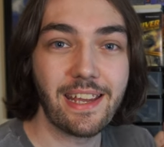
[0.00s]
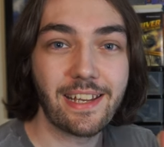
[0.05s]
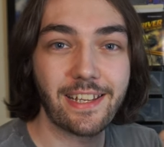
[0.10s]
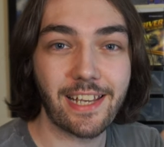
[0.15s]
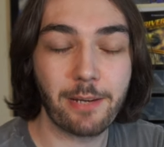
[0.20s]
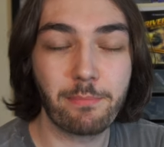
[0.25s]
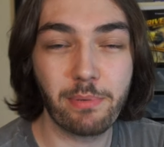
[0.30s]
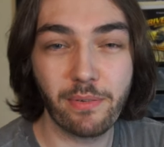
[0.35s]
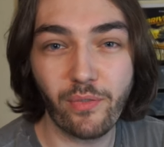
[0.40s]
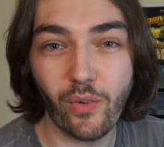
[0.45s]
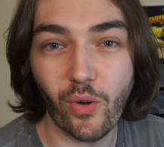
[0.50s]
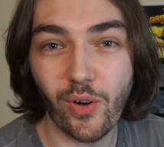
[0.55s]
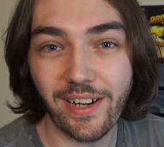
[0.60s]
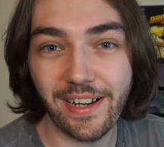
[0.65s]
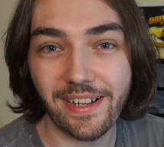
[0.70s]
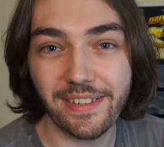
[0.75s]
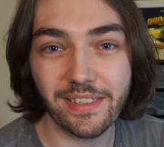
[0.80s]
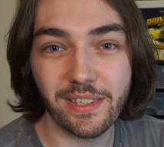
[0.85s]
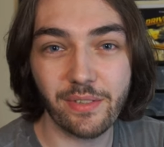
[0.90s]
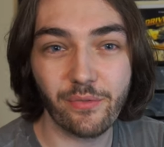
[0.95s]
Now before I
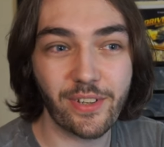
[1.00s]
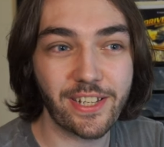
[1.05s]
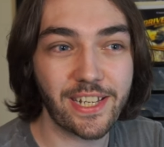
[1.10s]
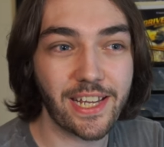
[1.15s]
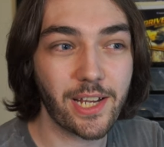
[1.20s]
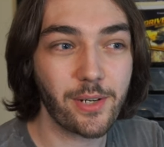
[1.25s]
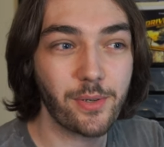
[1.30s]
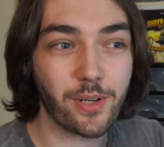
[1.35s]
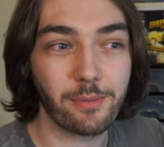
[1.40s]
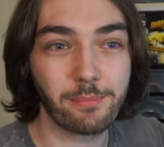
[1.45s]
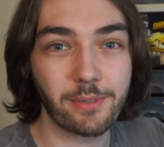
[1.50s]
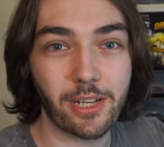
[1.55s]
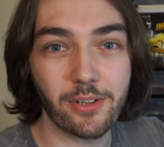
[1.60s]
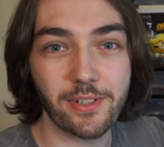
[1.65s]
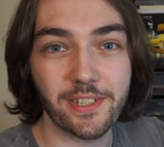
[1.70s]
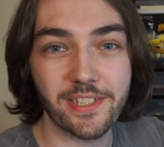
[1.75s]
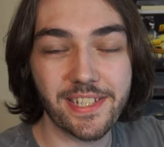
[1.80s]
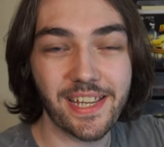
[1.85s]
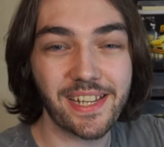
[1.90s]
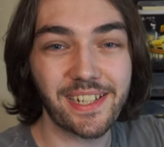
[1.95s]
end the video, I'm going
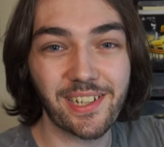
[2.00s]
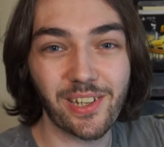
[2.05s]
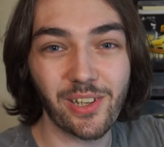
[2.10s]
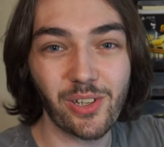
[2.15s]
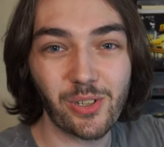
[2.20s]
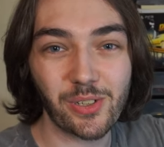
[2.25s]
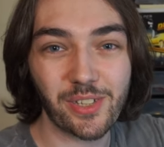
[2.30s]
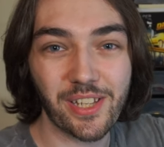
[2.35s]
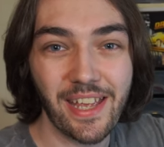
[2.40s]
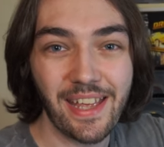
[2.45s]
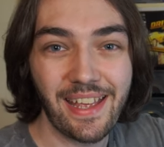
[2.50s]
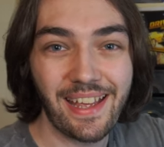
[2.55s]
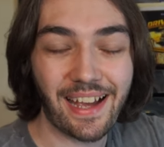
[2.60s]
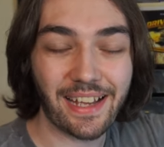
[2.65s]
to take a look